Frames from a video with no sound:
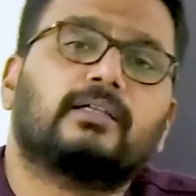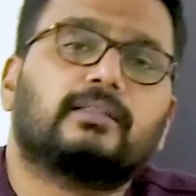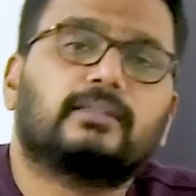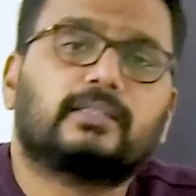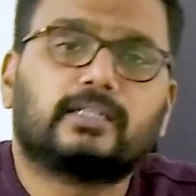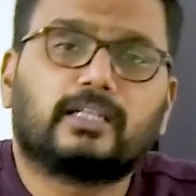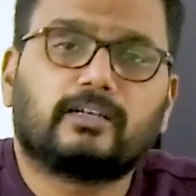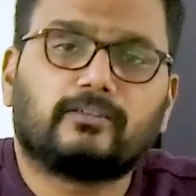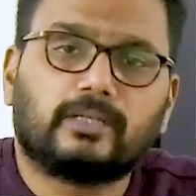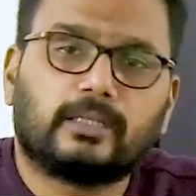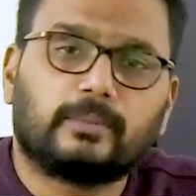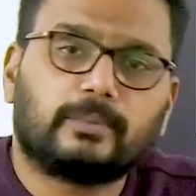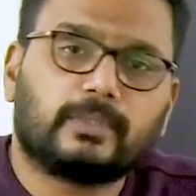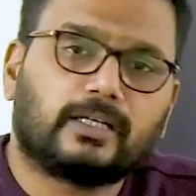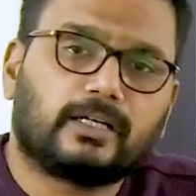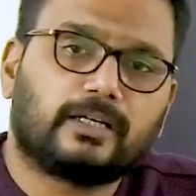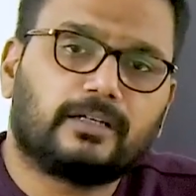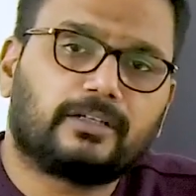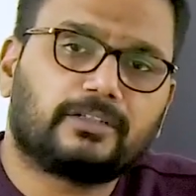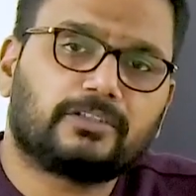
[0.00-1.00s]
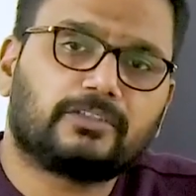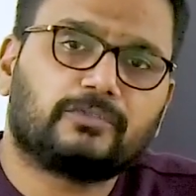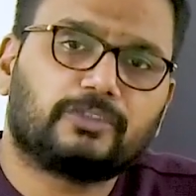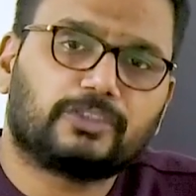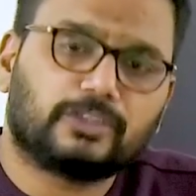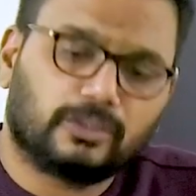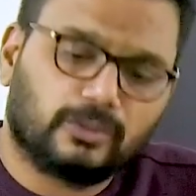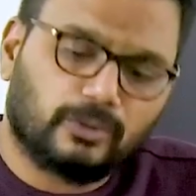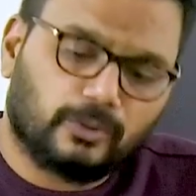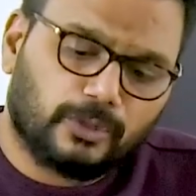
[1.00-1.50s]
the developed countries, which
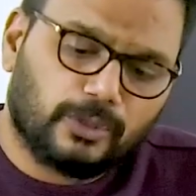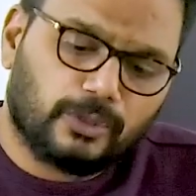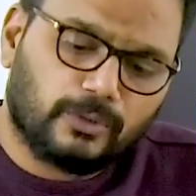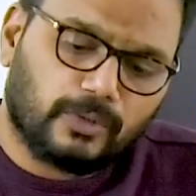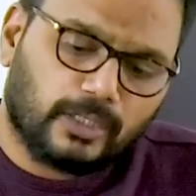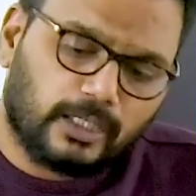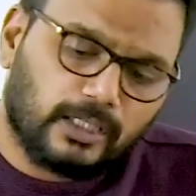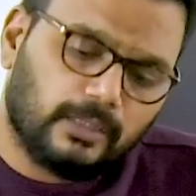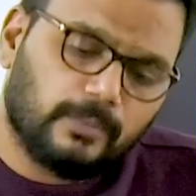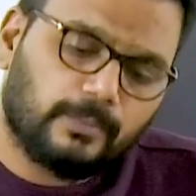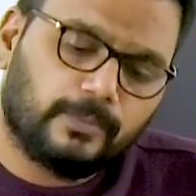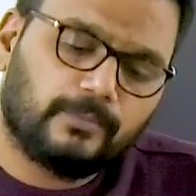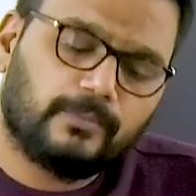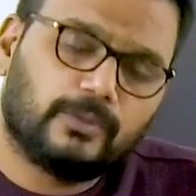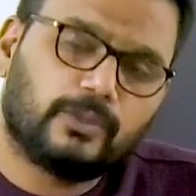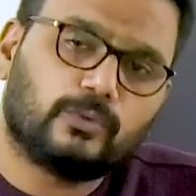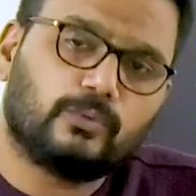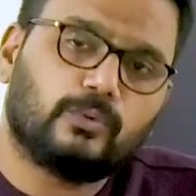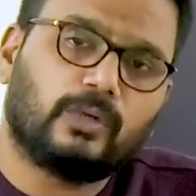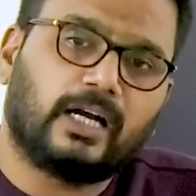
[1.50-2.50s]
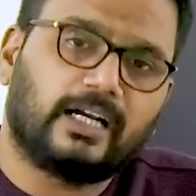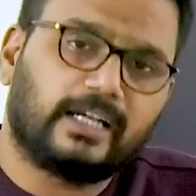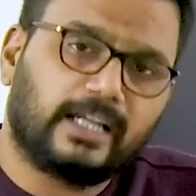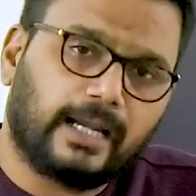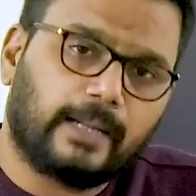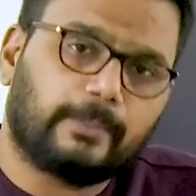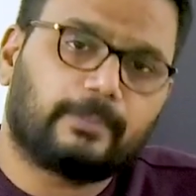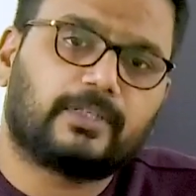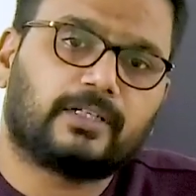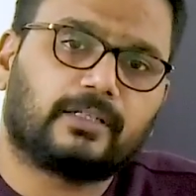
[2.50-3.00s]
are going to help to
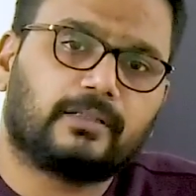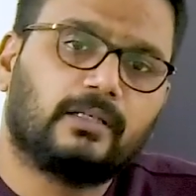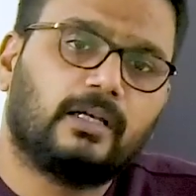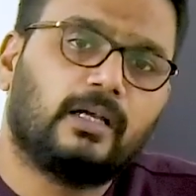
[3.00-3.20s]
adapt